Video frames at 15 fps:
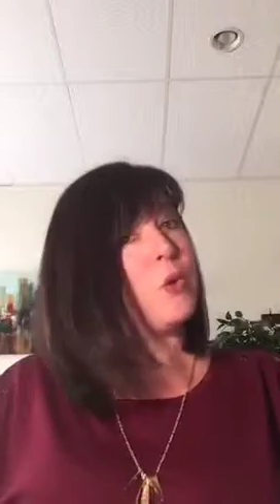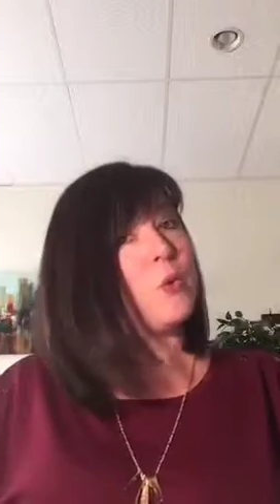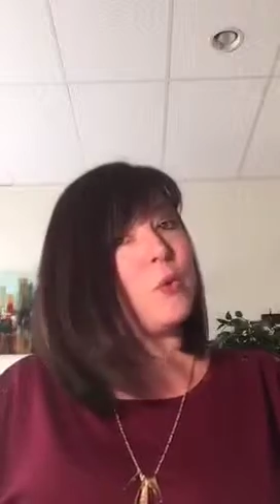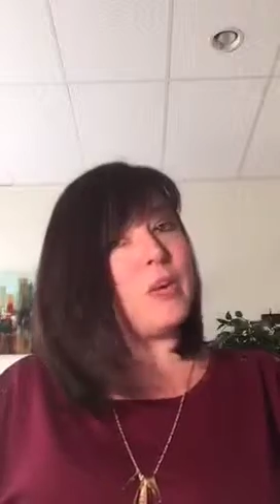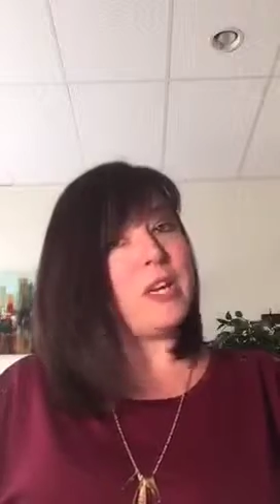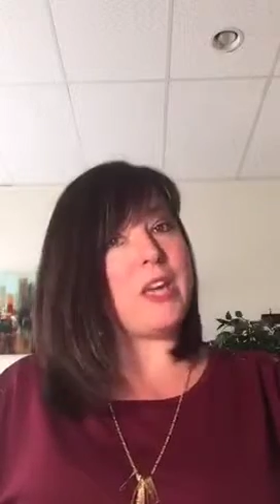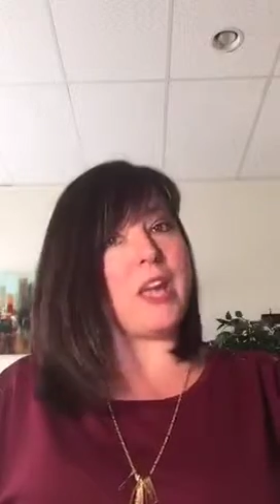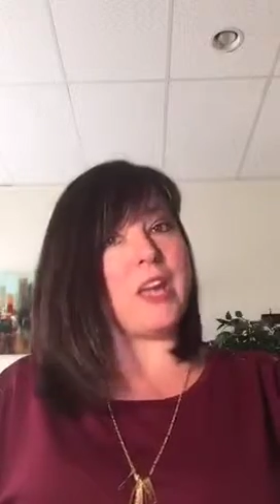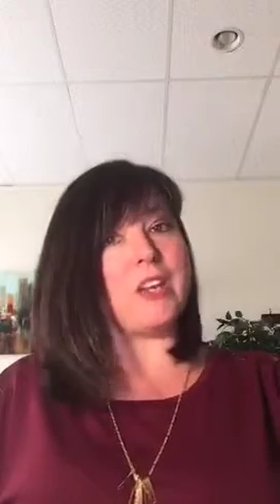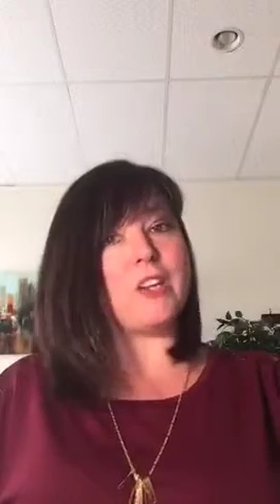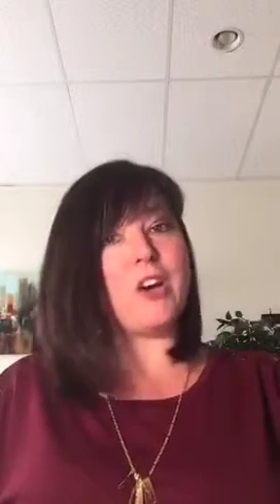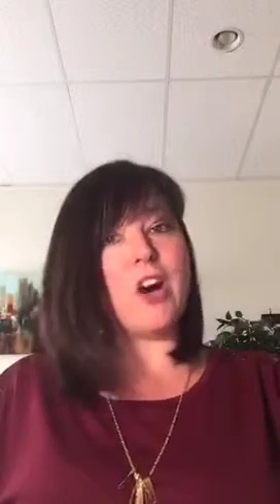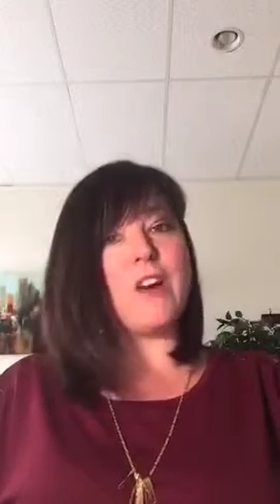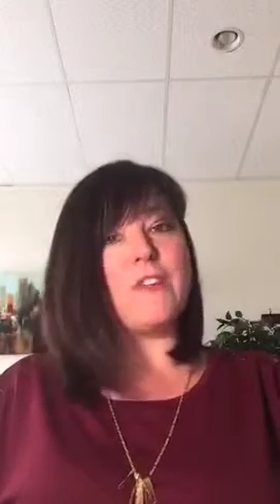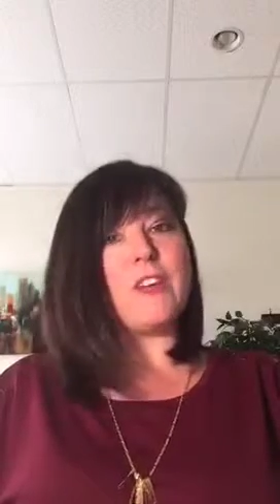We
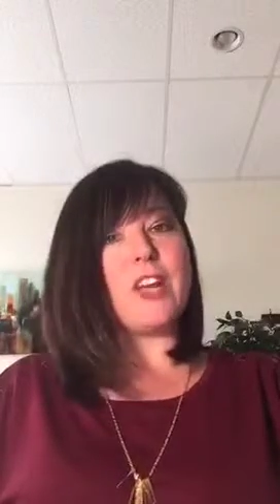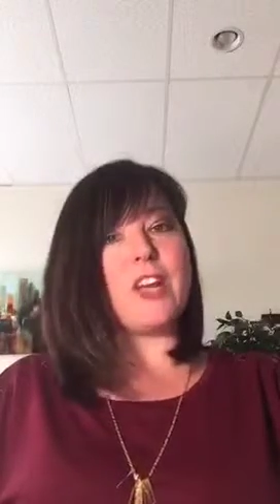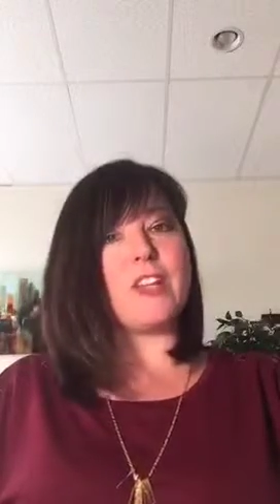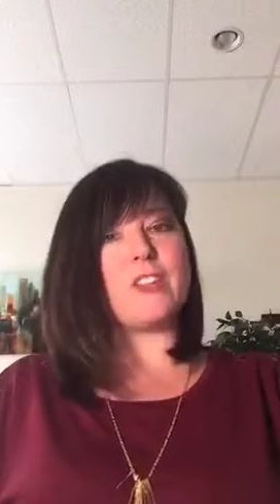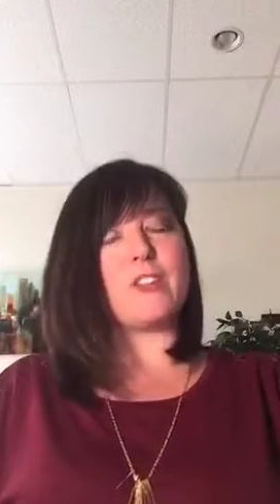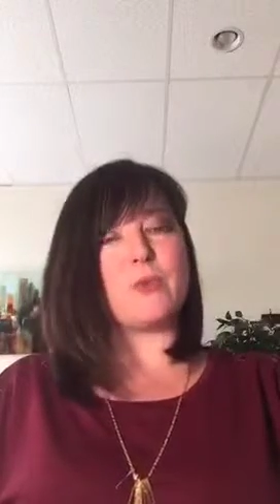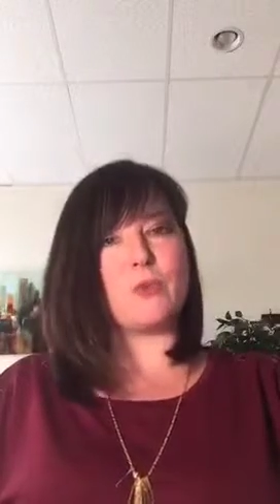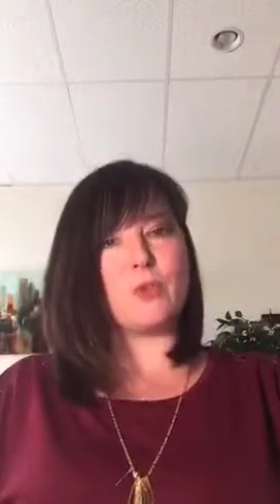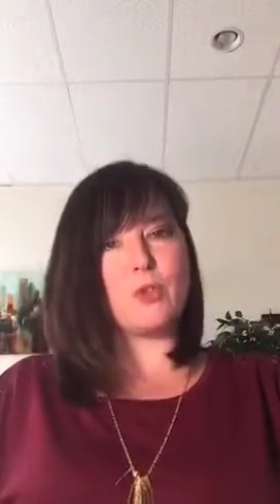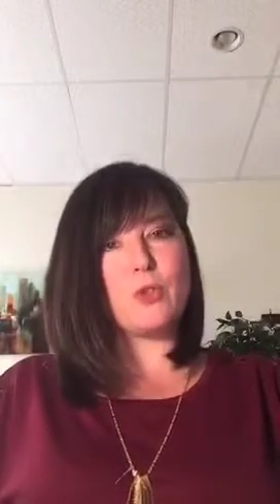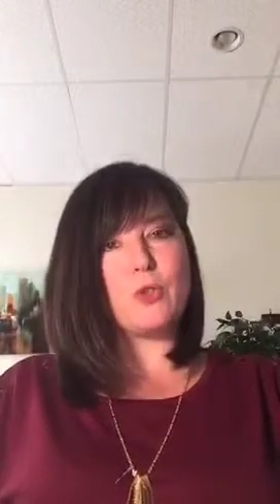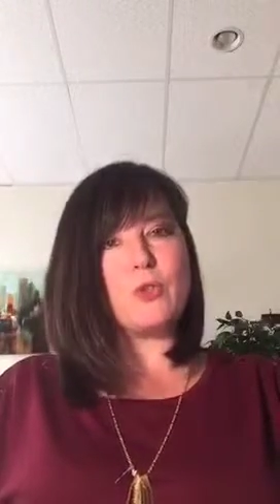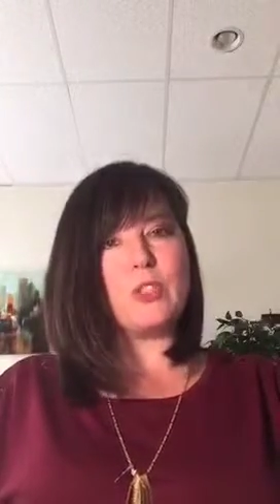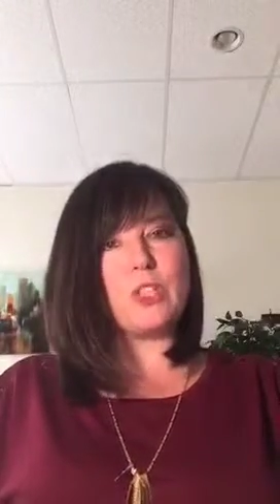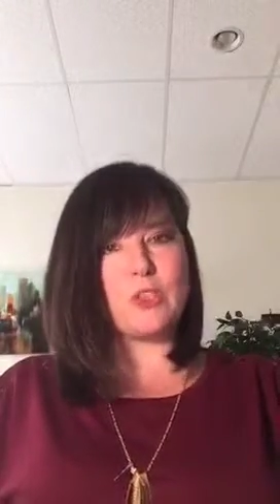gain confidence through
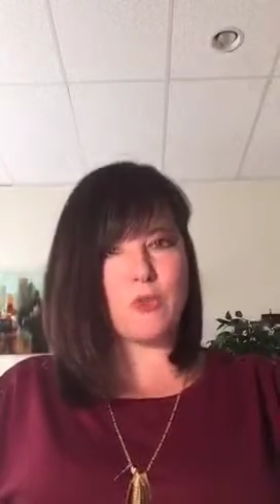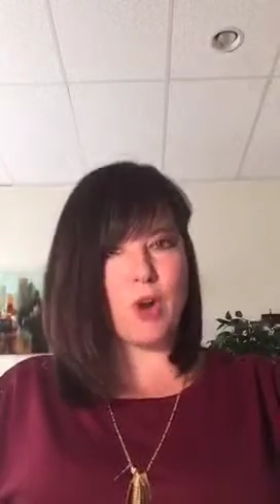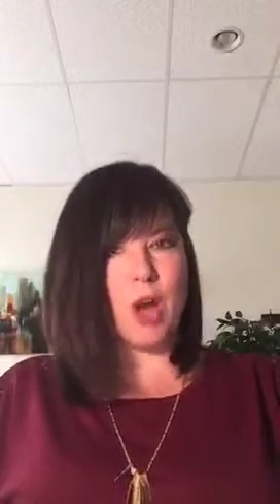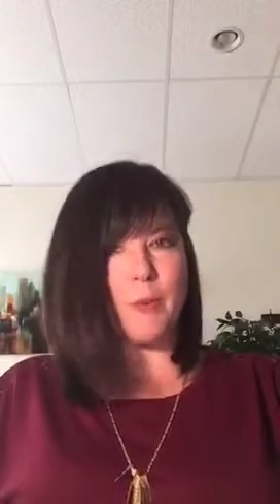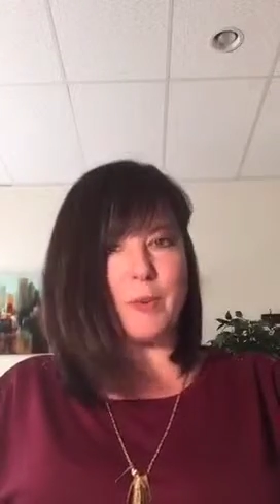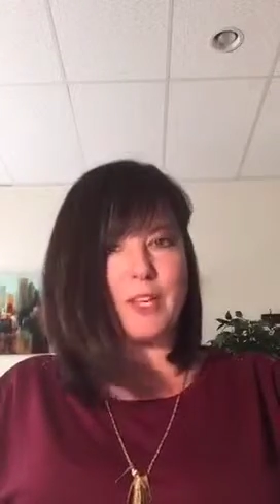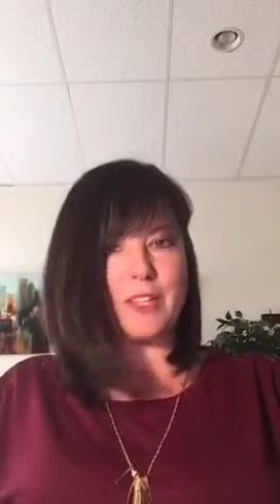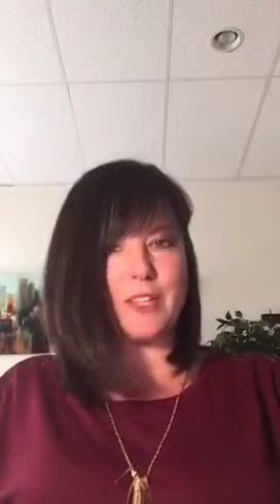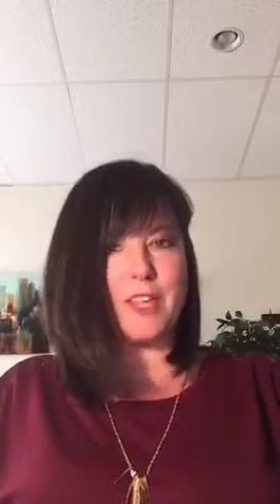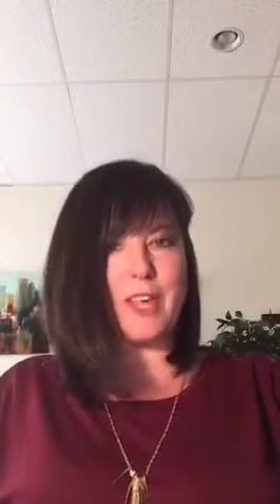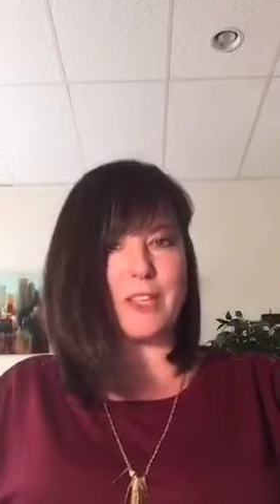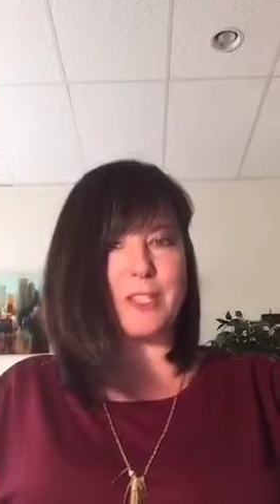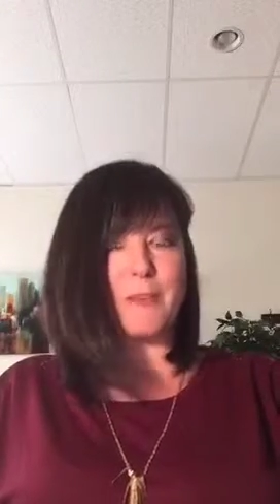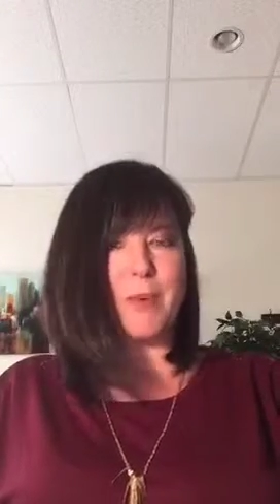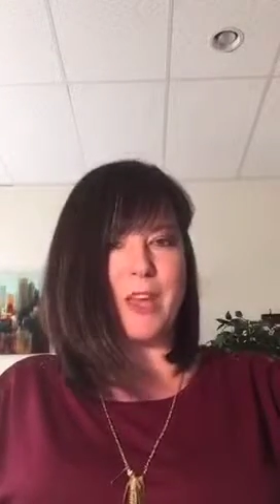truly dropping into
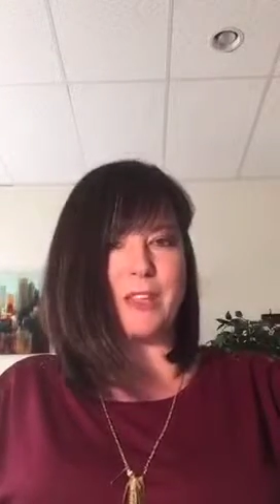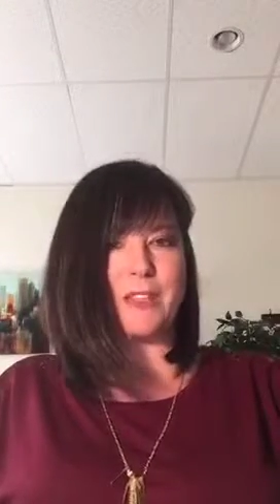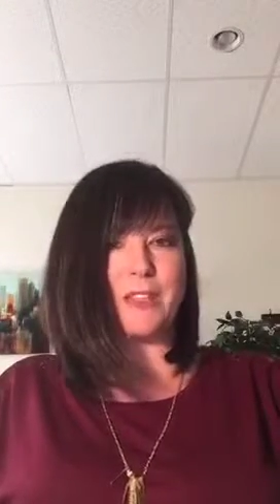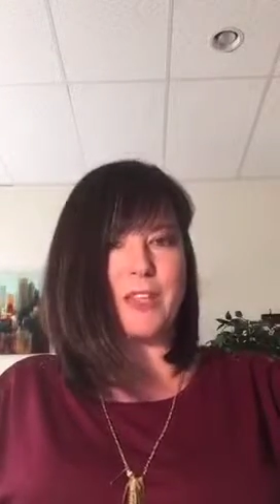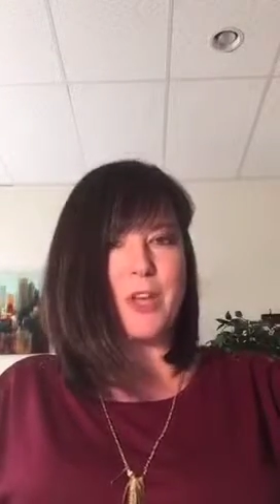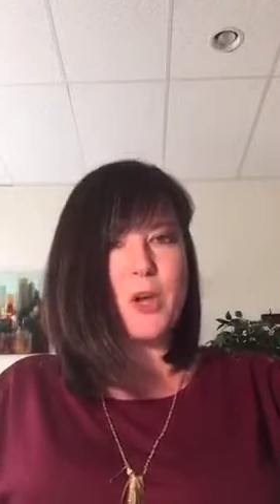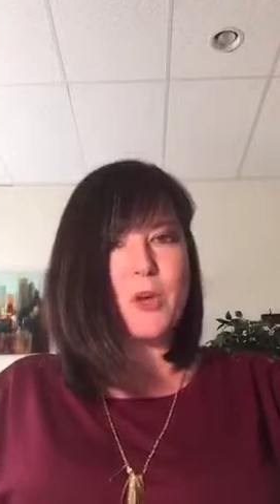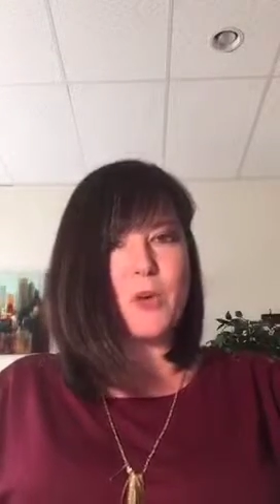that space